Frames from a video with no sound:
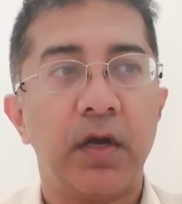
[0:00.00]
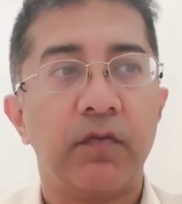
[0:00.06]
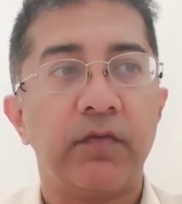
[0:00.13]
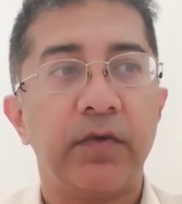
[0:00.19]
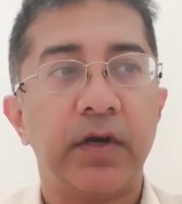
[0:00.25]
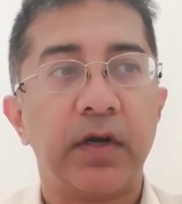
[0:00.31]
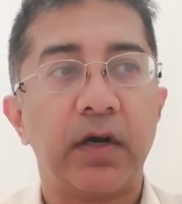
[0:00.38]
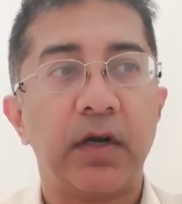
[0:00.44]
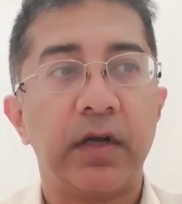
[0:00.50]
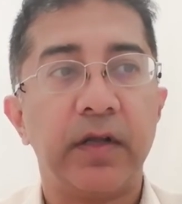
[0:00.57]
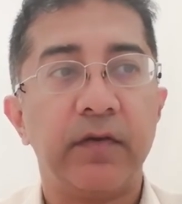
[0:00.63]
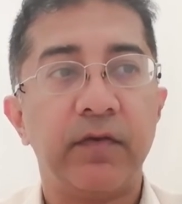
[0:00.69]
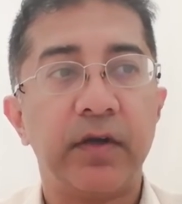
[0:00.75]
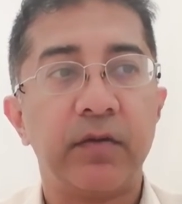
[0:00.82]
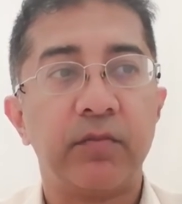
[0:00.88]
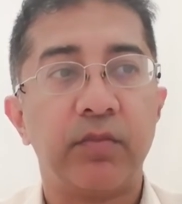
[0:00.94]
We are
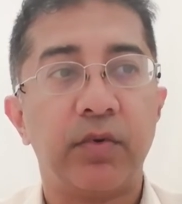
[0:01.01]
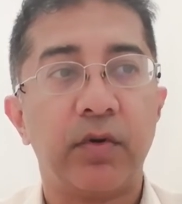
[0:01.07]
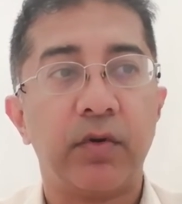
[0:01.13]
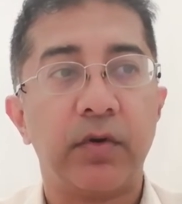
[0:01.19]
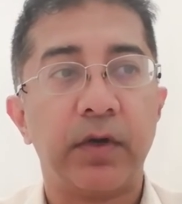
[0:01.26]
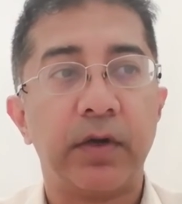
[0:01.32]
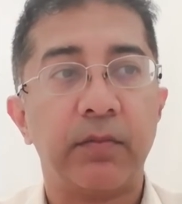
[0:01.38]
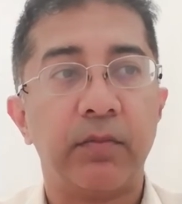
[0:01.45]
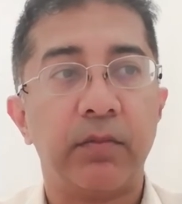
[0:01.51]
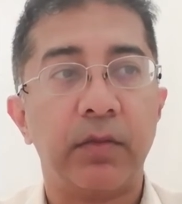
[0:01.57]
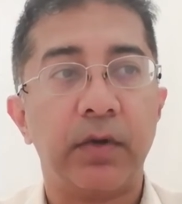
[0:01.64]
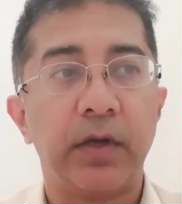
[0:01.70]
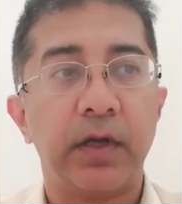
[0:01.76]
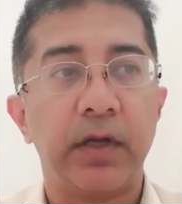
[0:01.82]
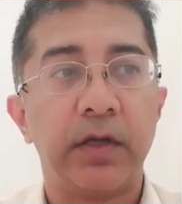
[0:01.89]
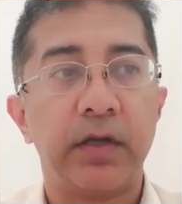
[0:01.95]
living
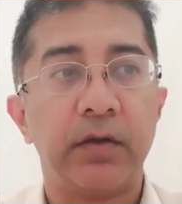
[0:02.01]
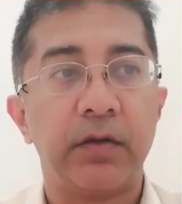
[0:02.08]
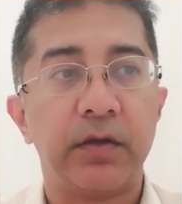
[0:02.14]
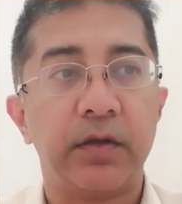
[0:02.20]
in